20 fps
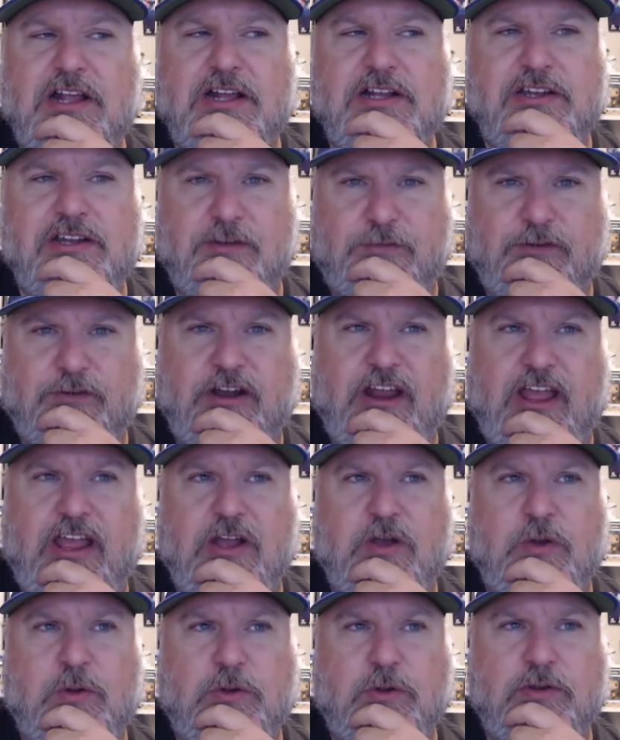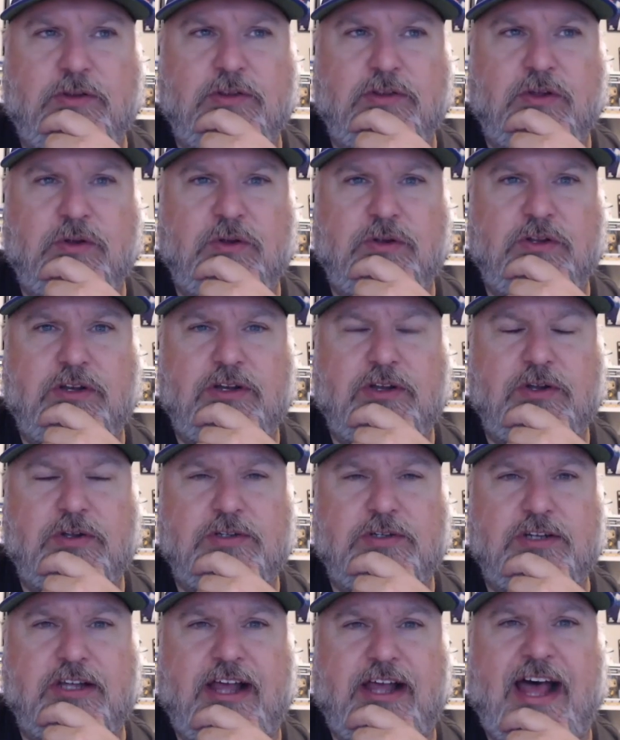Different angle on
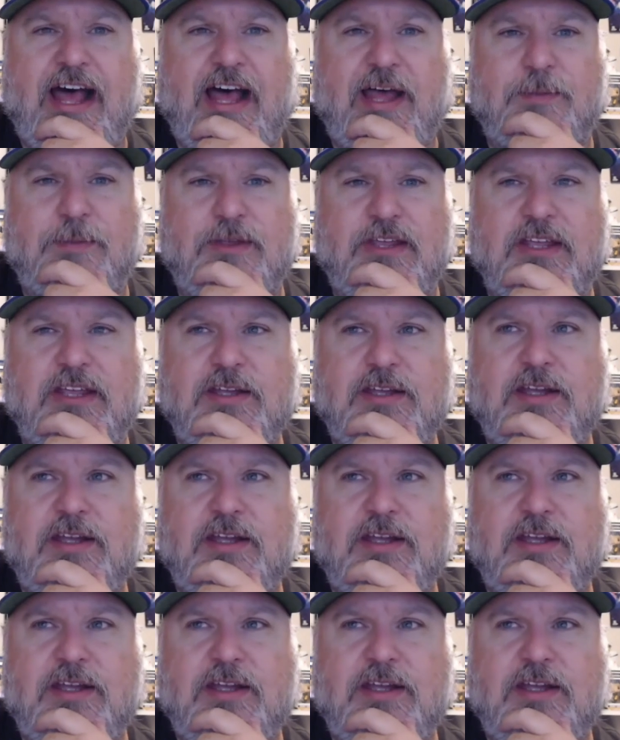the hobby.